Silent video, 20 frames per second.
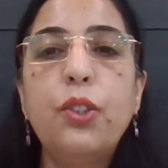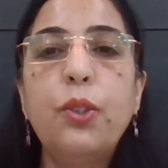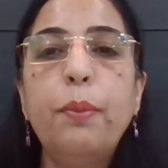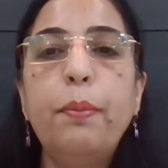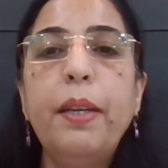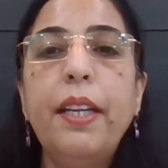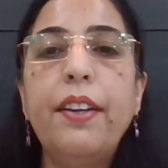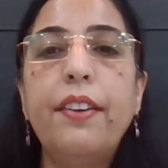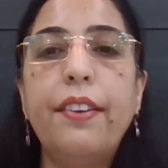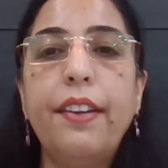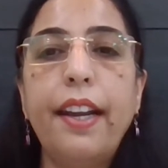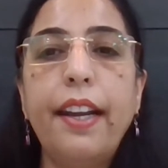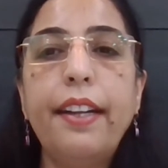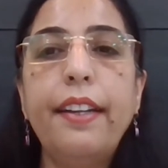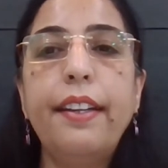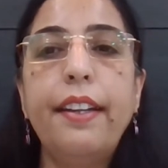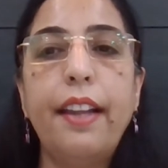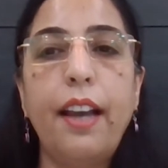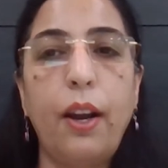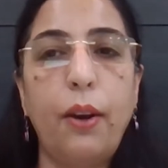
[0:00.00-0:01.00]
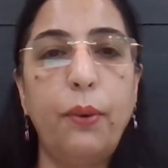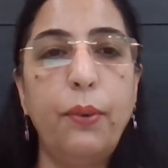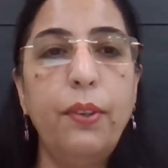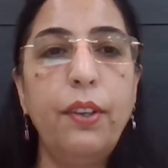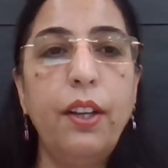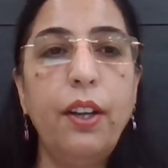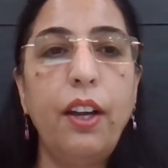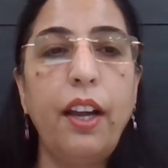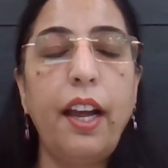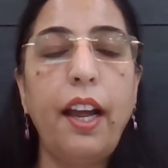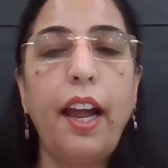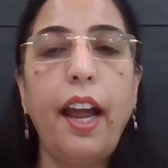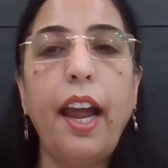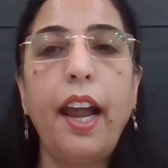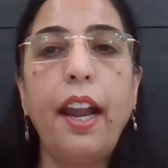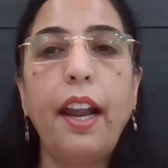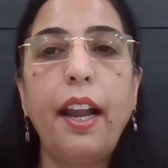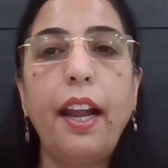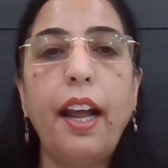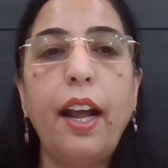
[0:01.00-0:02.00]
to be read down
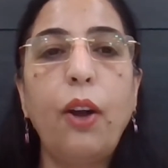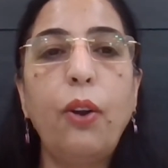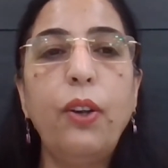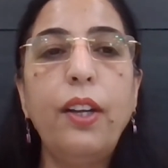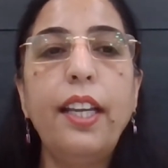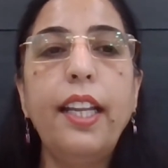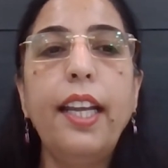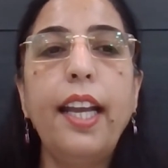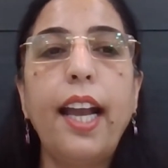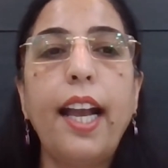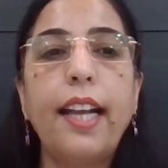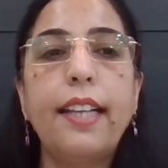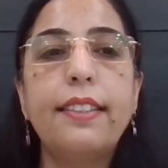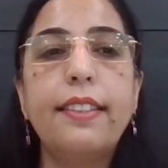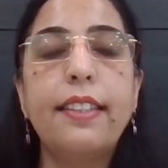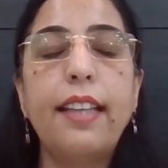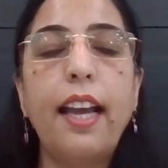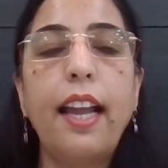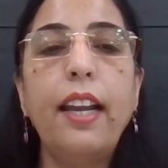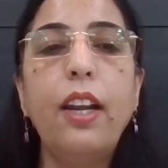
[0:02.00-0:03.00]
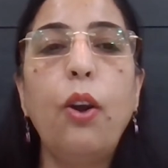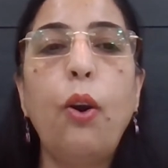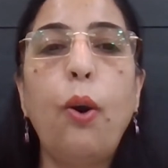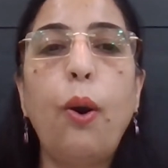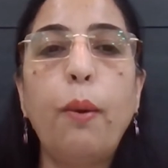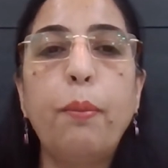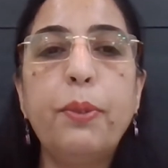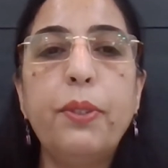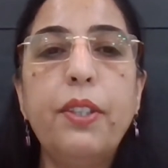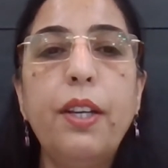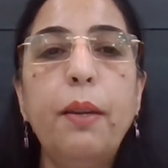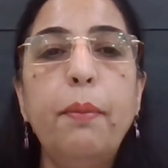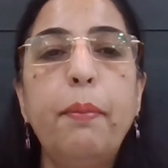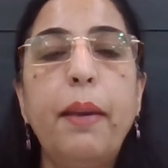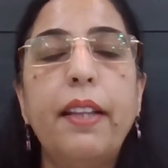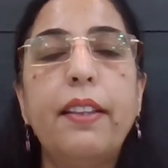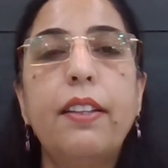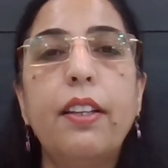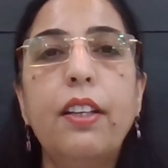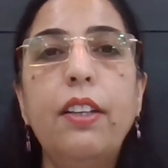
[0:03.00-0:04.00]
only as an optional
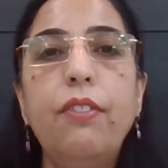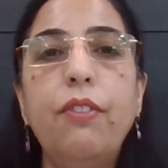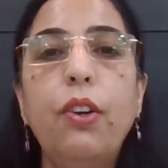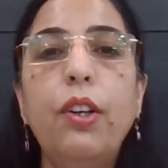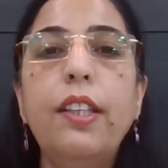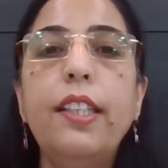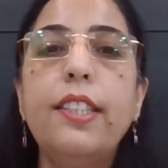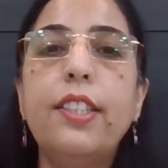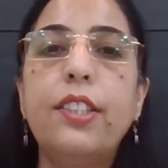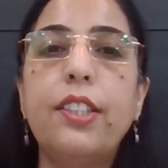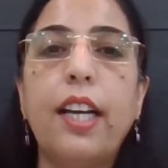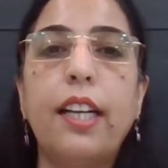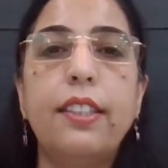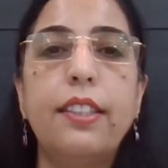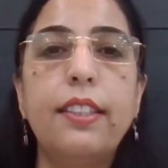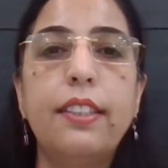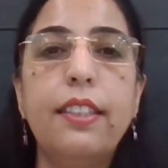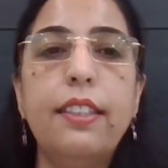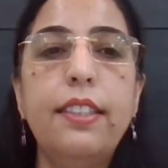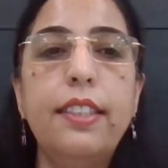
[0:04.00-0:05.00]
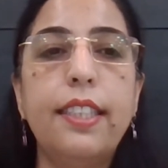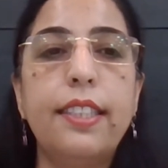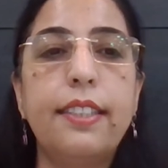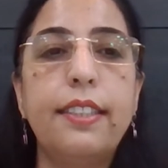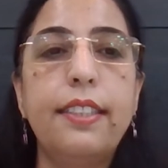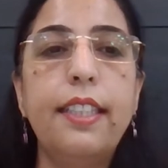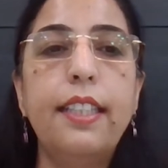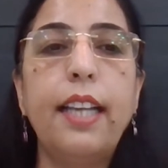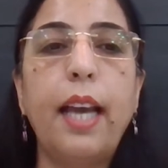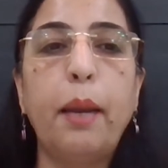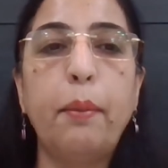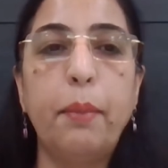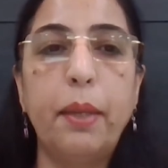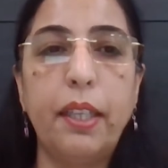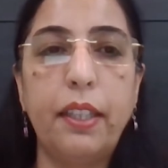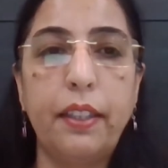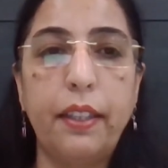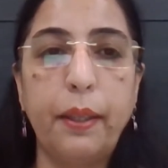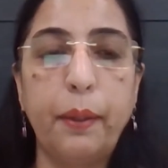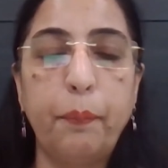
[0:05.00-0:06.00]
method for discharging the GST
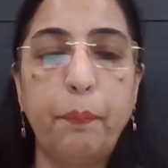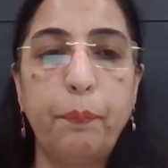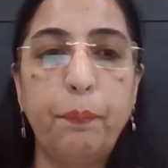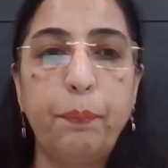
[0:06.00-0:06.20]
liability.